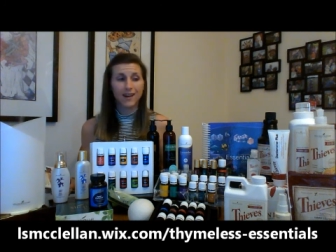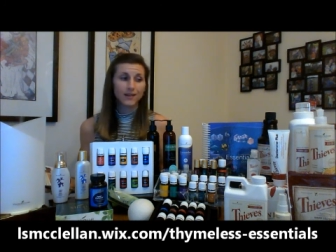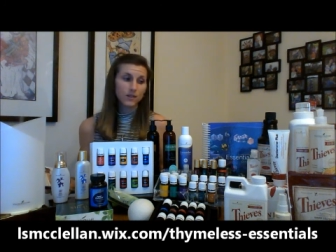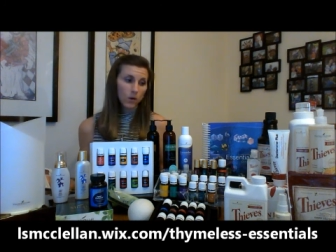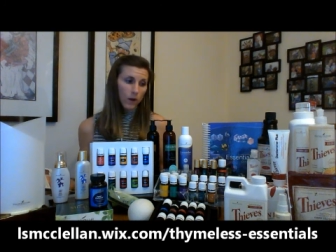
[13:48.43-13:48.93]
I
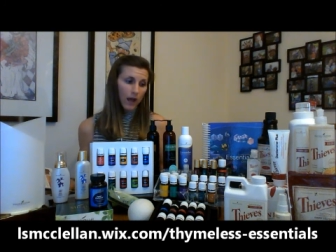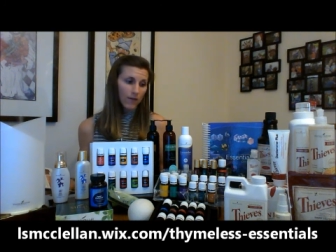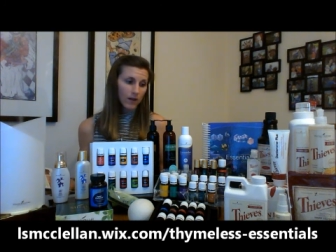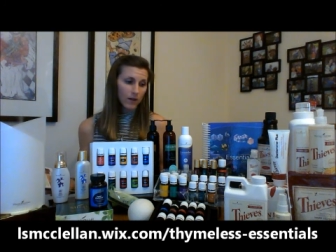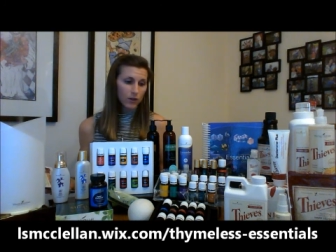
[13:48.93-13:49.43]
don't have
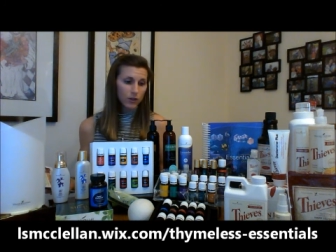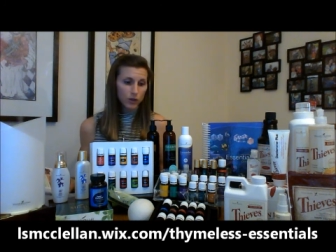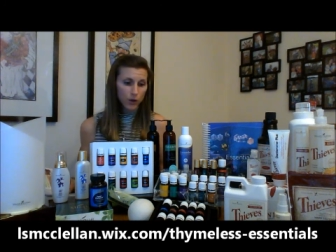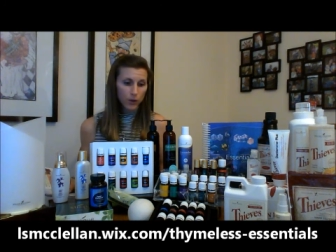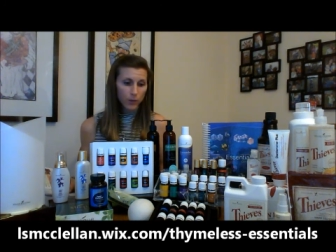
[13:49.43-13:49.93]
it here to
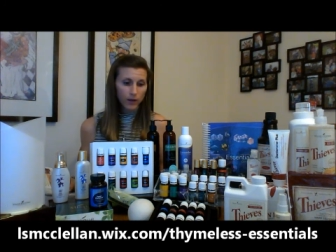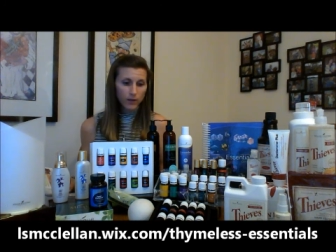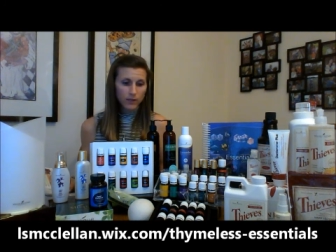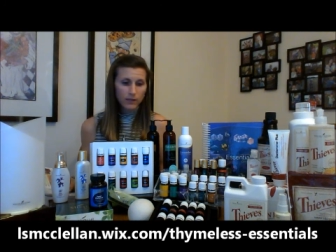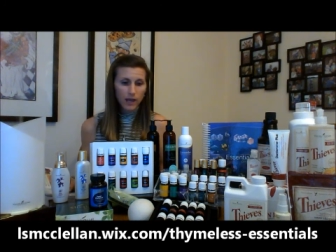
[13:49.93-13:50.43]
show you what it
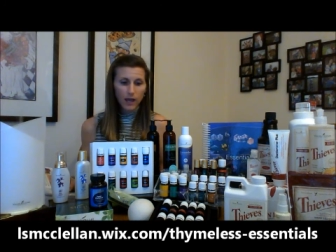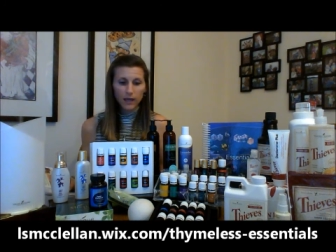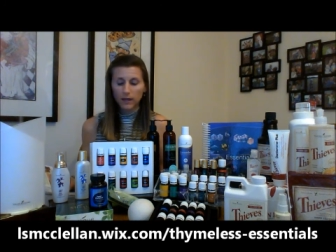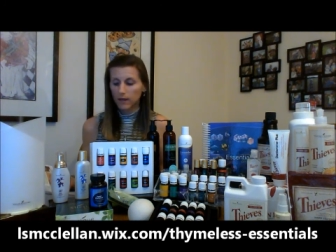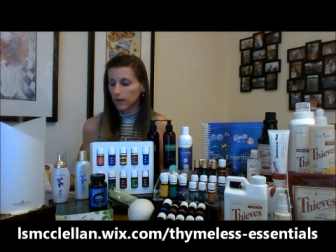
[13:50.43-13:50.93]
looks
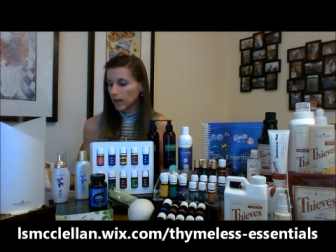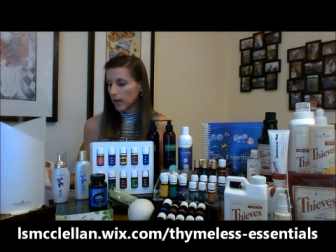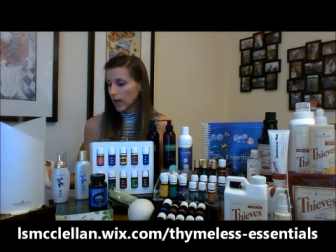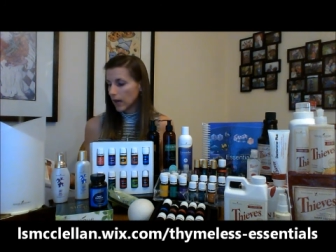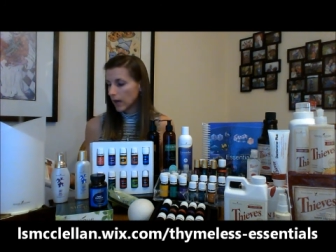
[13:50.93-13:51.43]
like,
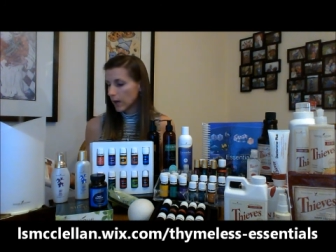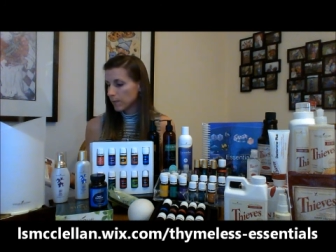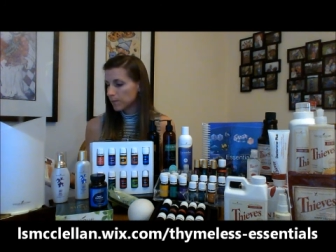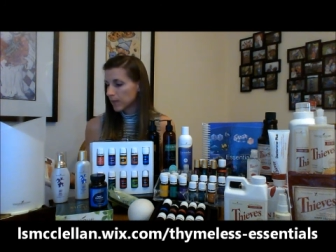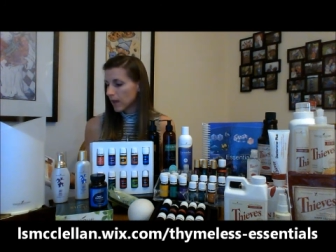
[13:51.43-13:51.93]

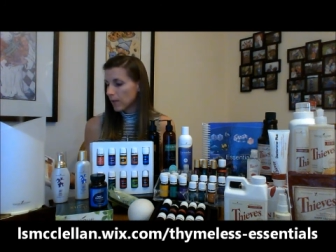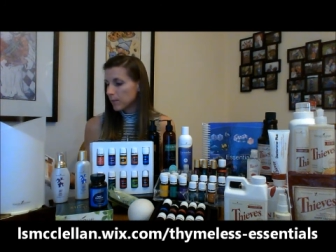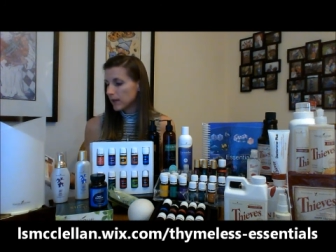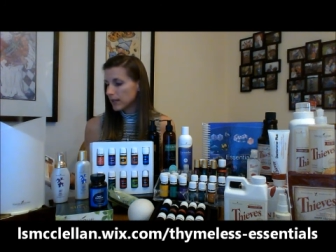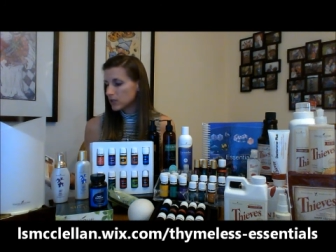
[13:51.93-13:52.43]

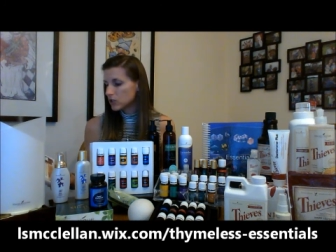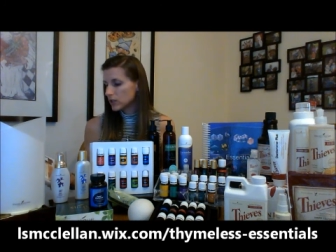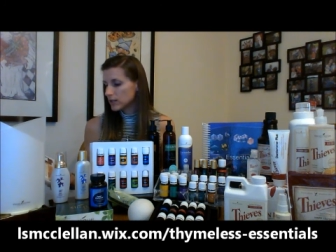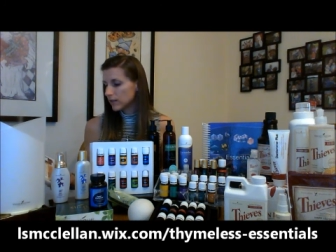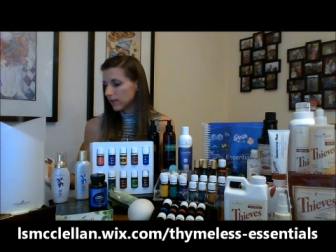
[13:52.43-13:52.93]
but it's
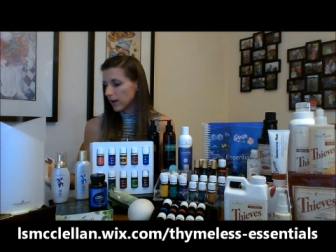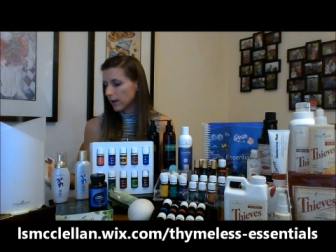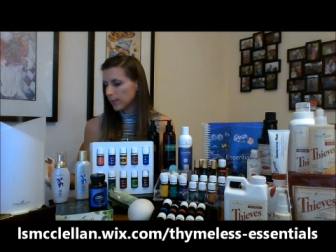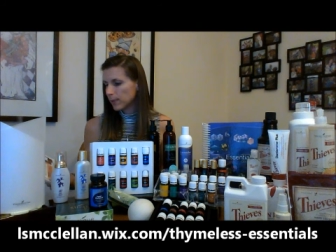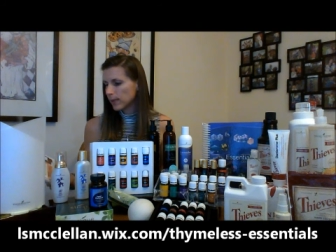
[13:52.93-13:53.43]
just a
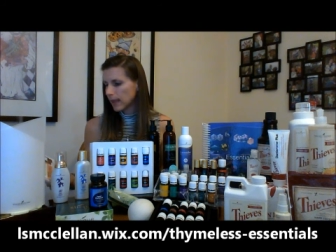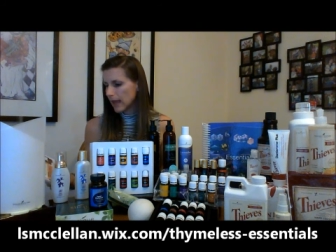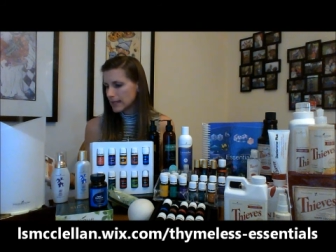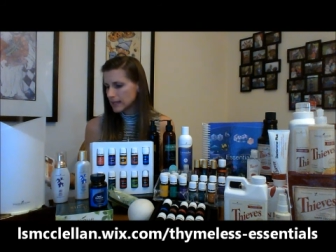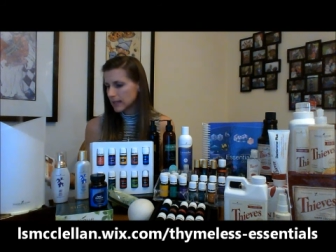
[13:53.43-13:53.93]
very
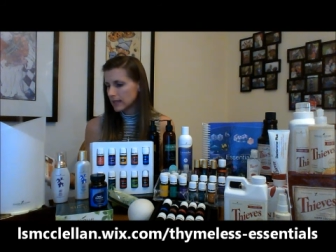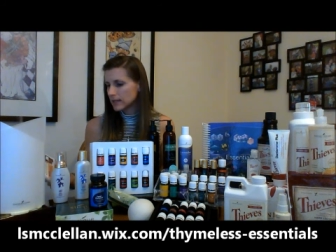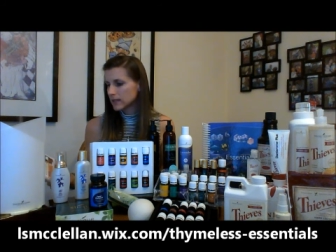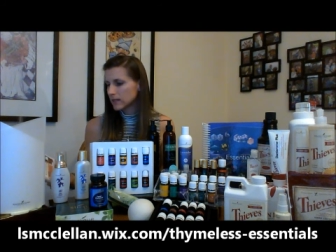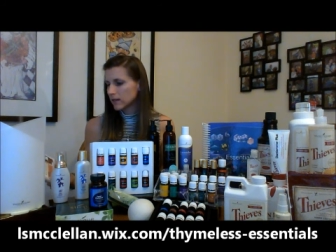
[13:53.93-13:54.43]

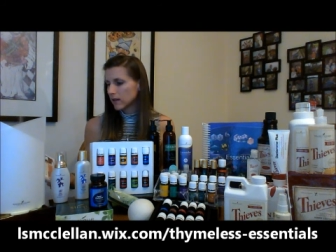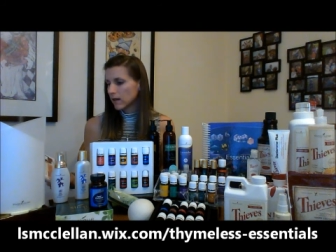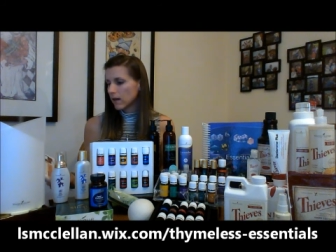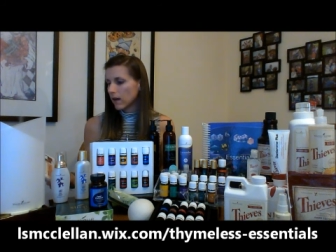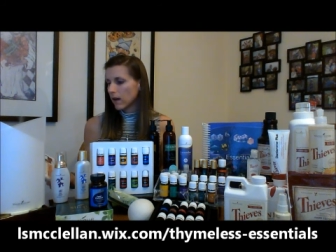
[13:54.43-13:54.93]
pleasant
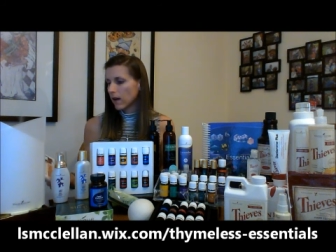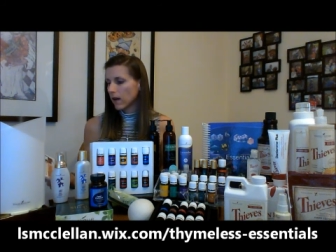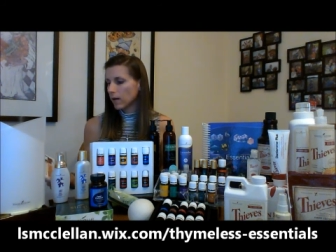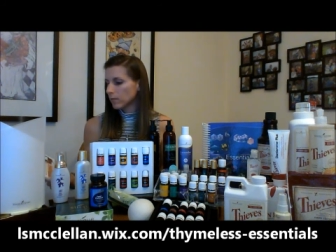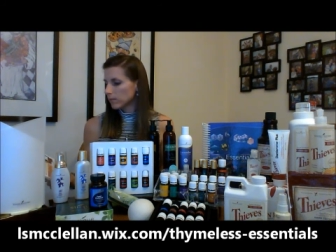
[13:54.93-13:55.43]

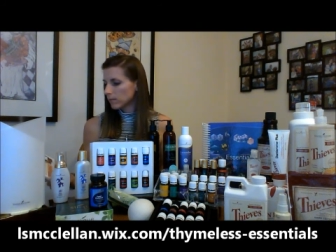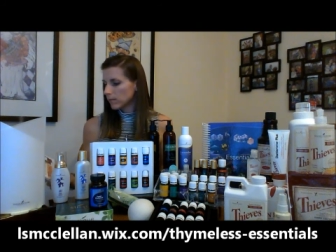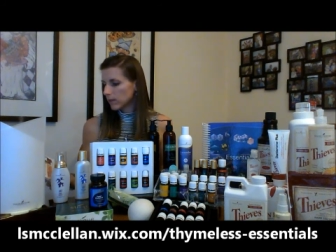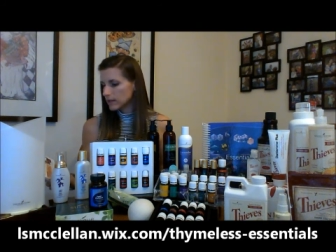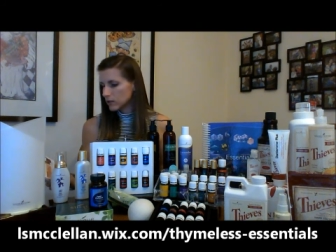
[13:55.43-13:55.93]

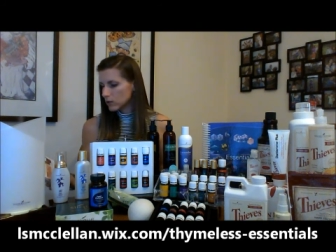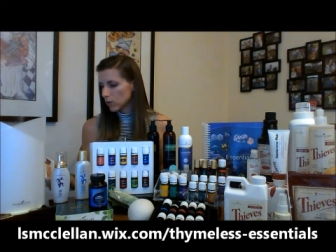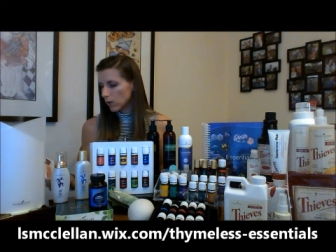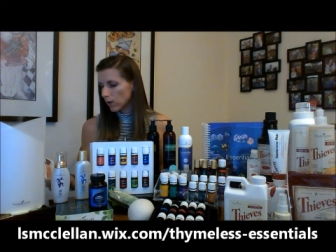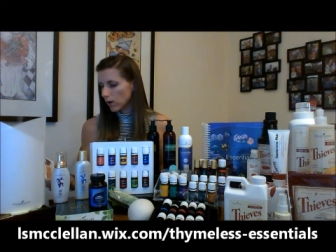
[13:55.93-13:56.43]
essential
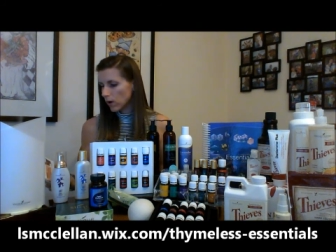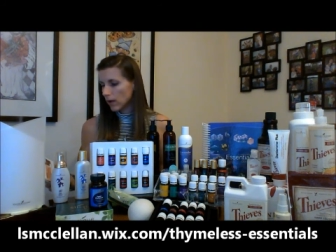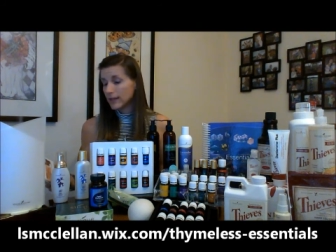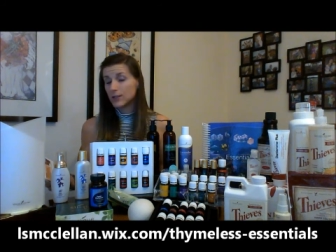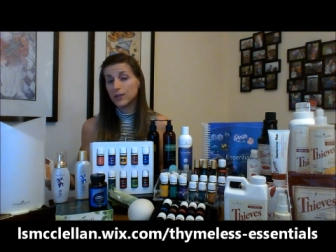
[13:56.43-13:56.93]
oil.
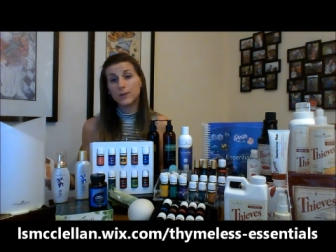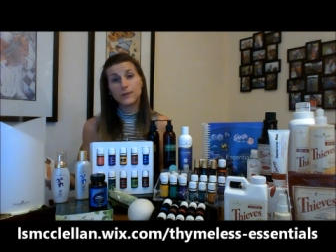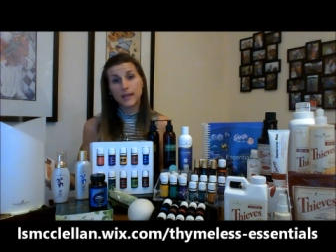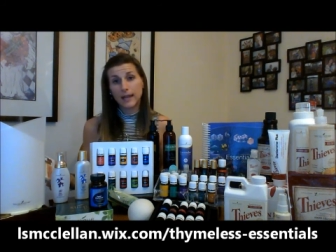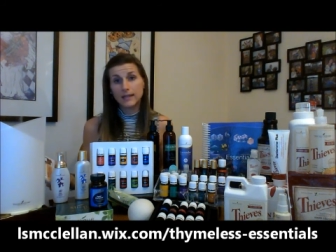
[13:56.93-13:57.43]
It's
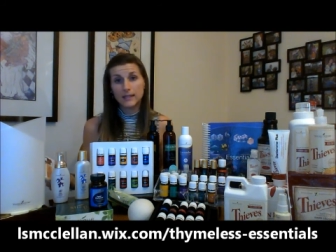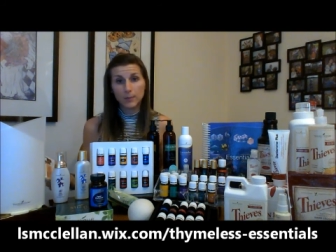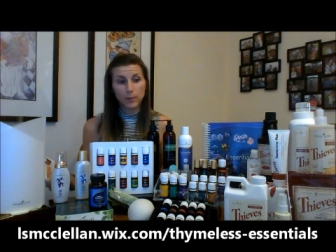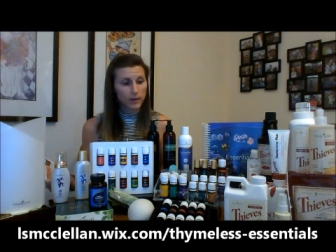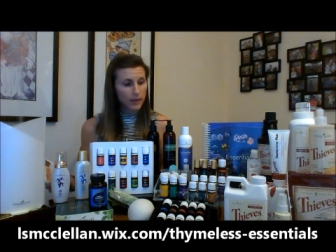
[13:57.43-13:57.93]
used in
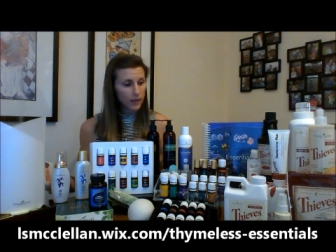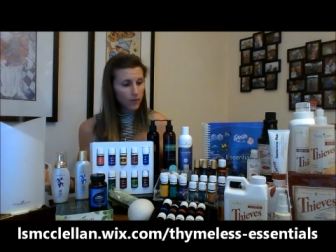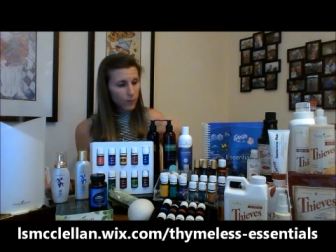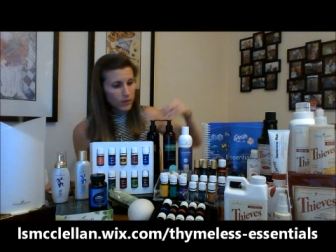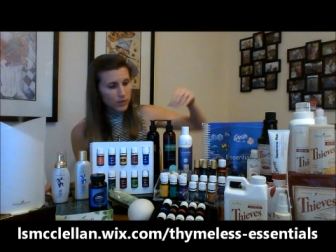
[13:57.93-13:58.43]
Deep
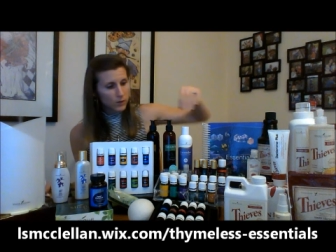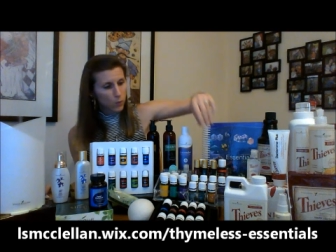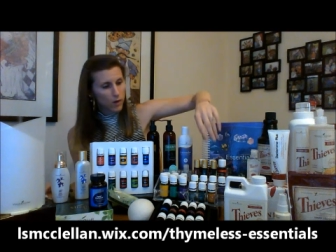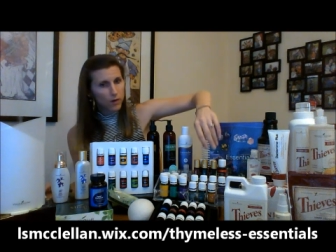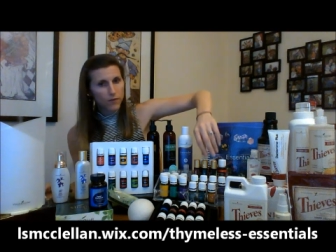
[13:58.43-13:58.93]
Relief, which is
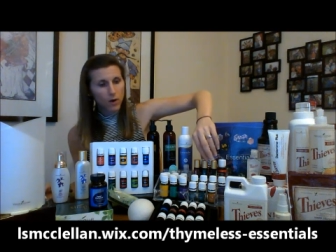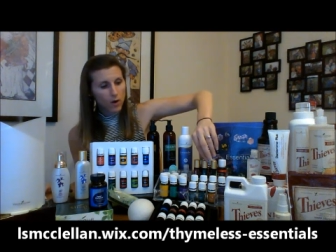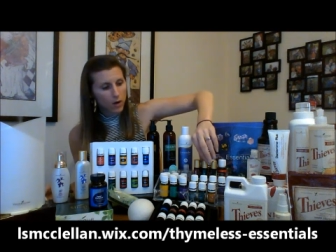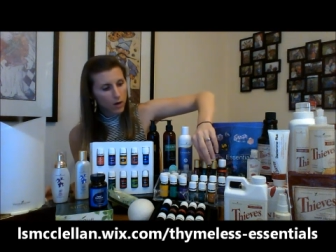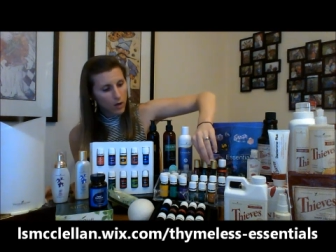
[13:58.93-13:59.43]
one of
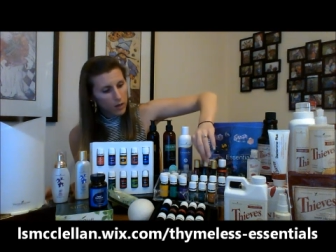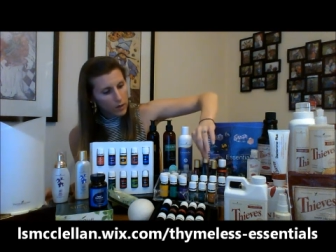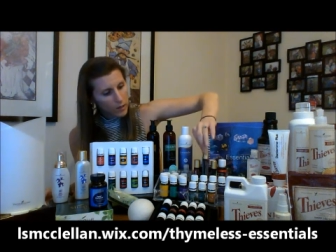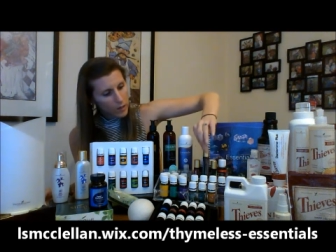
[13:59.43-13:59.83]
our